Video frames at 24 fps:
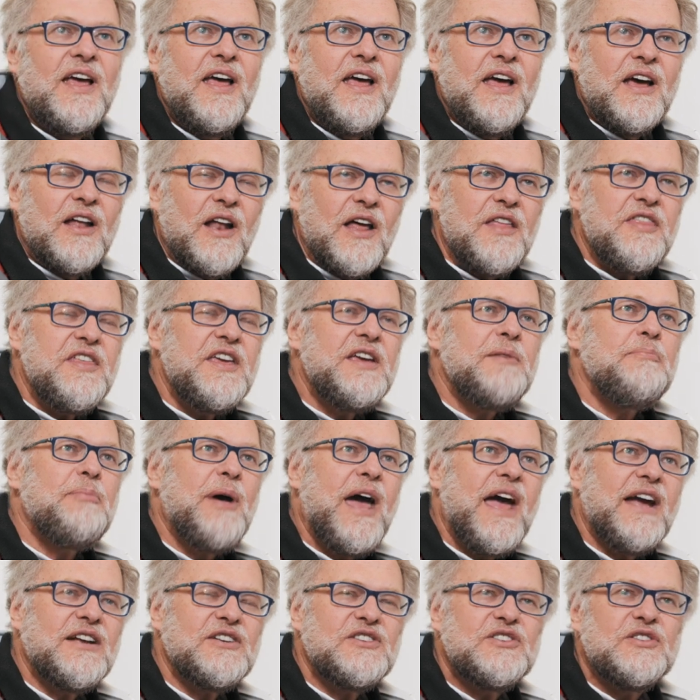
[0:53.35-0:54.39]
And I think
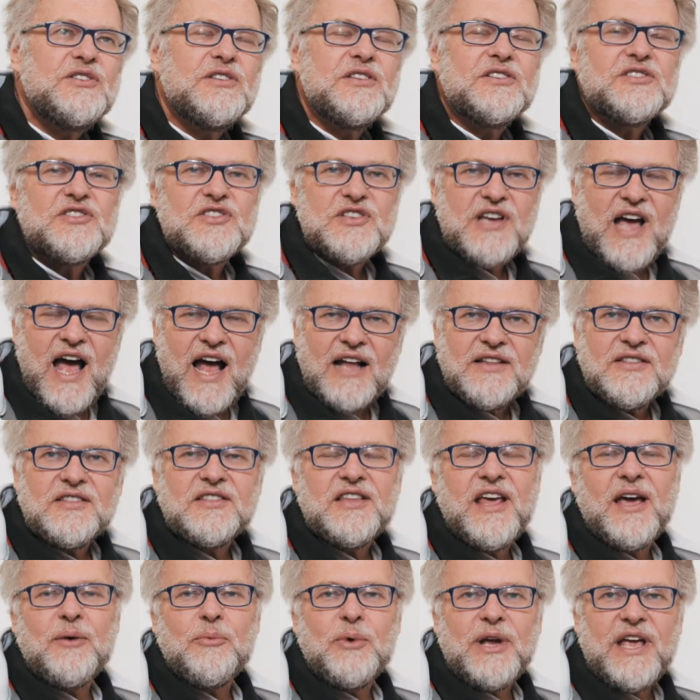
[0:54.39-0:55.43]
back to the Scot
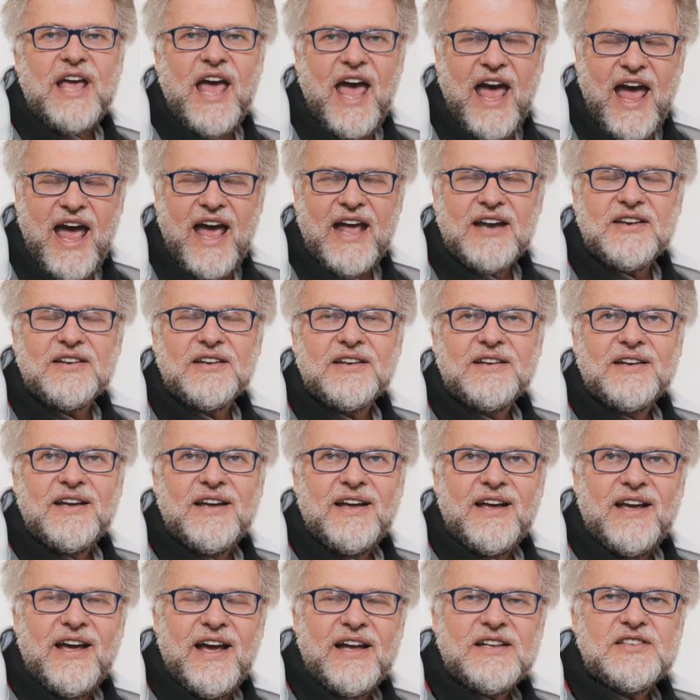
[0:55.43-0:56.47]
that we had
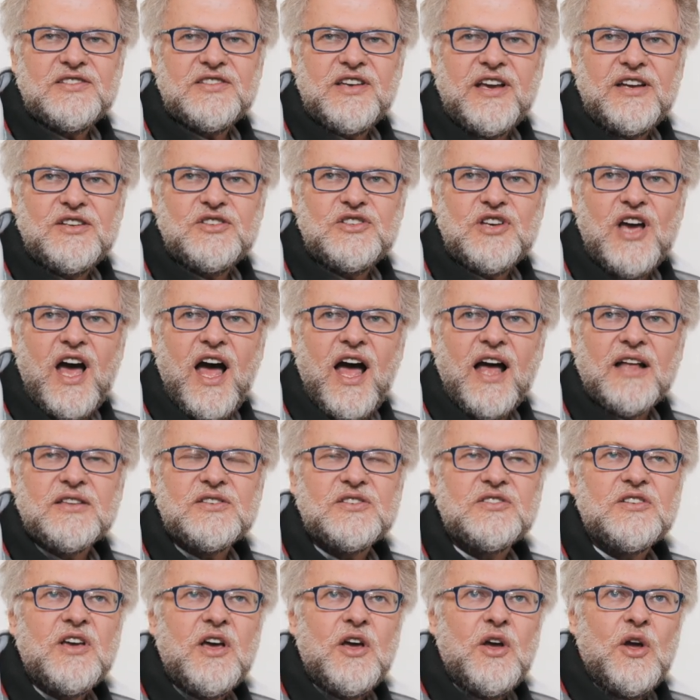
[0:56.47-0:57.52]
at St.
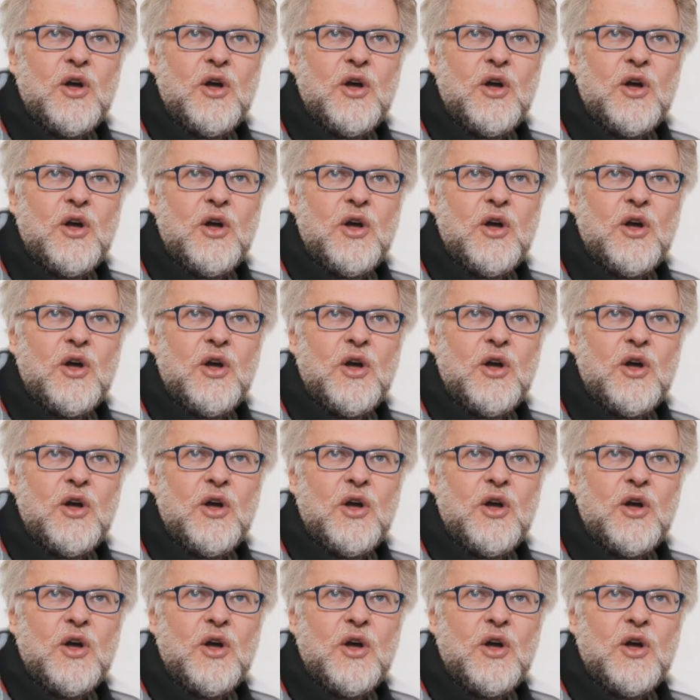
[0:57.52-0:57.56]
John's.